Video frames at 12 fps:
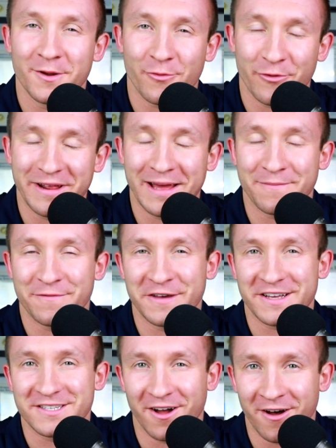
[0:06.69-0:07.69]
Rehab
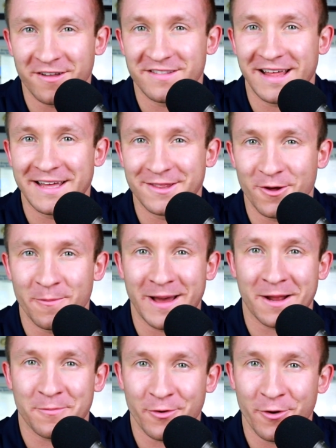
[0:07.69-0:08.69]
Fix Online Low
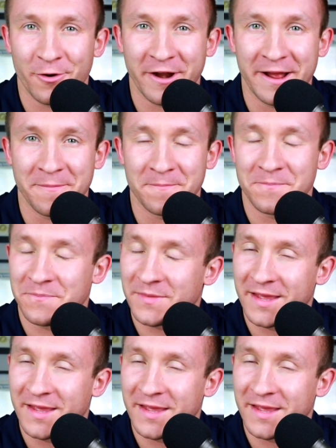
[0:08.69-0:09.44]
Back Program.